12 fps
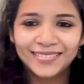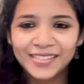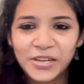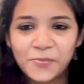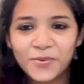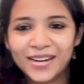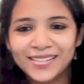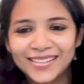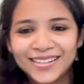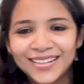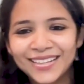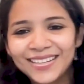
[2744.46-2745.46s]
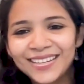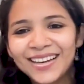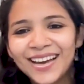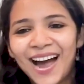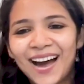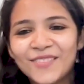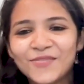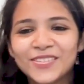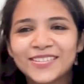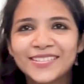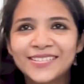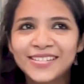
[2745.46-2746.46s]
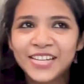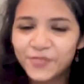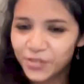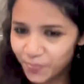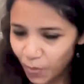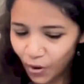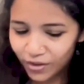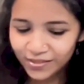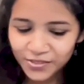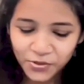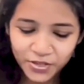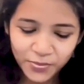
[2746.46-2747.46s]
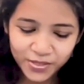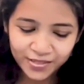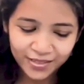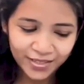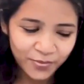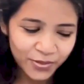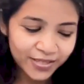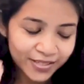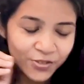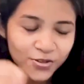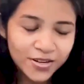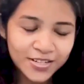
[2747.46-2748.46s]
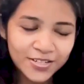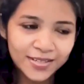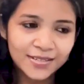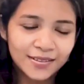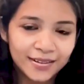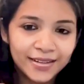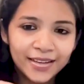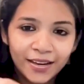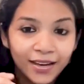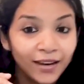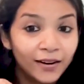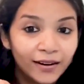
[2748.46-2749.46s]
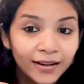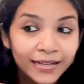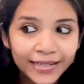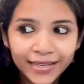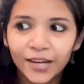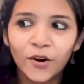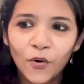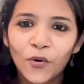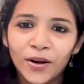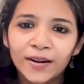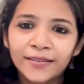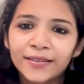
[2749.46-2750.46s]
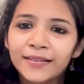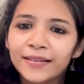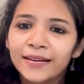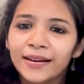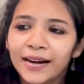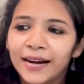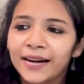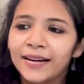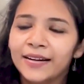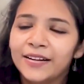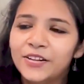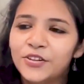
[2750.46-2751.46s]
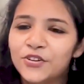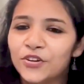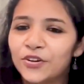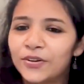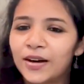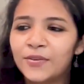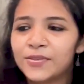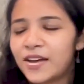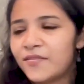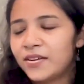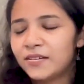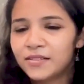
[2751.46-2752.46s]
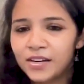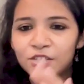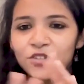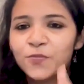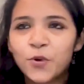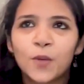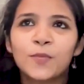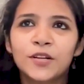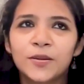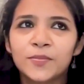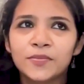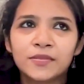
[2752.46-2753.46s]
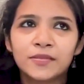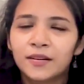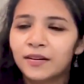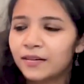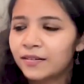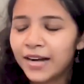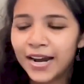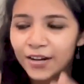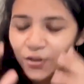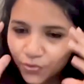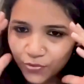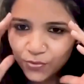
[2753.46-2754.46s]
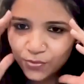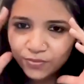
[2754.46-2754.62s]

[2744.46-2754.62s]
surprisingly, after he was born. So he was literally just a day old, and I was having tons of problems trying to,